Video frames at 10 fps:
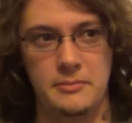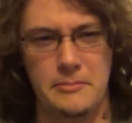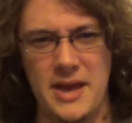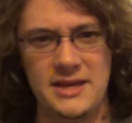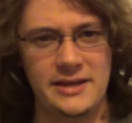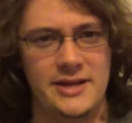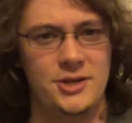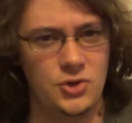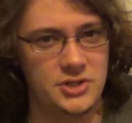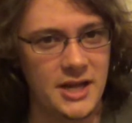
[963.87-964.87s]
make it
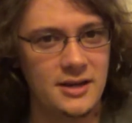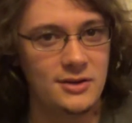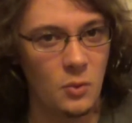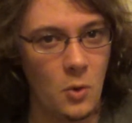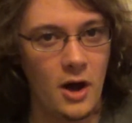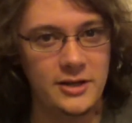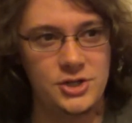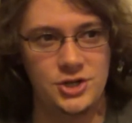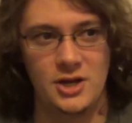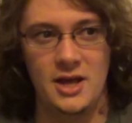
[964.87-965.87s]
entertaining to
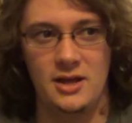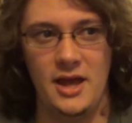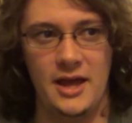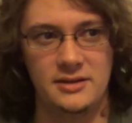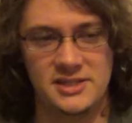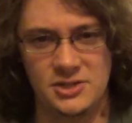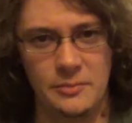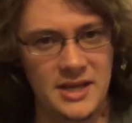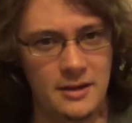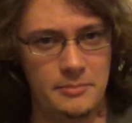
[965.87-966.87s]
watch and still
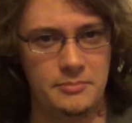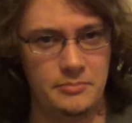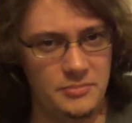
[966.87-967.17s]
make it,